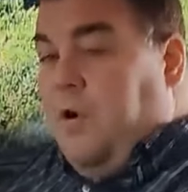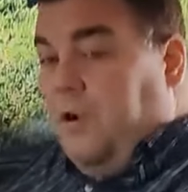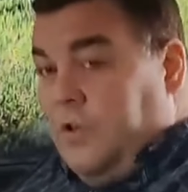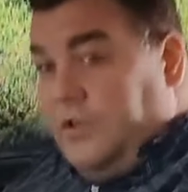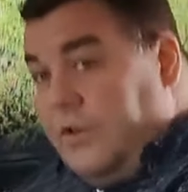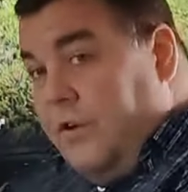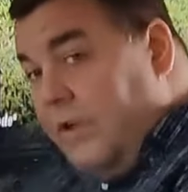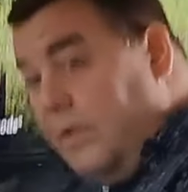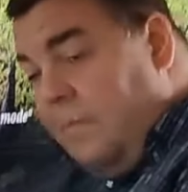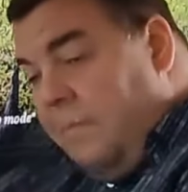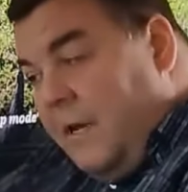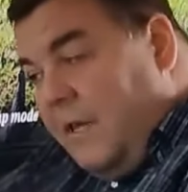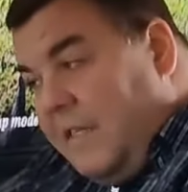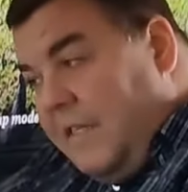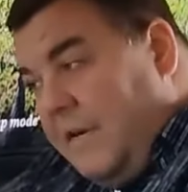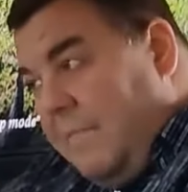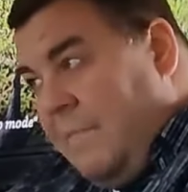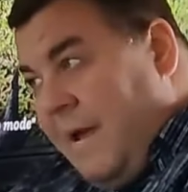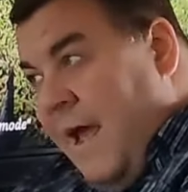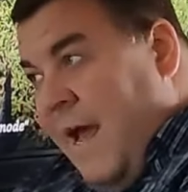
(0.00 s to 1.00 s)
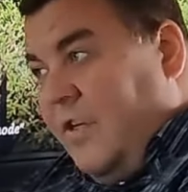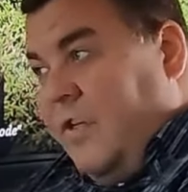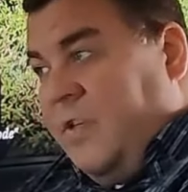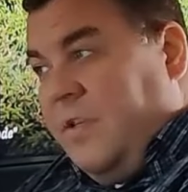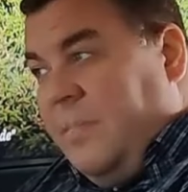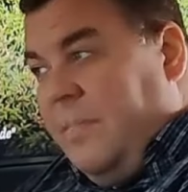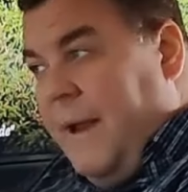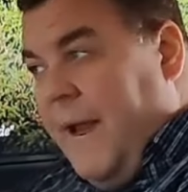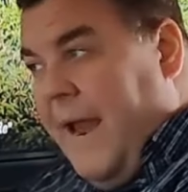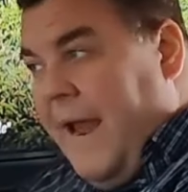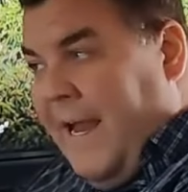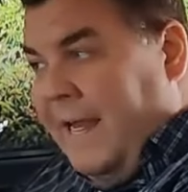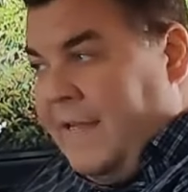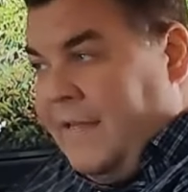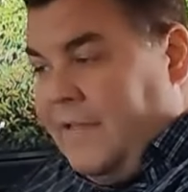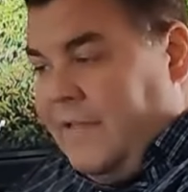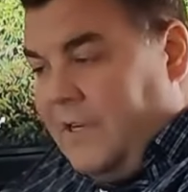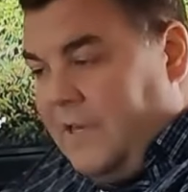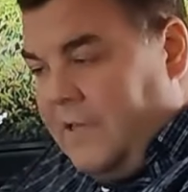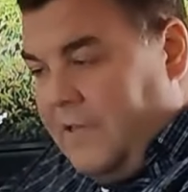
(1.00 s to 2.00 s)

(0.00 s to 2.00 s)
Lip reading: course, you can mix and match the bands.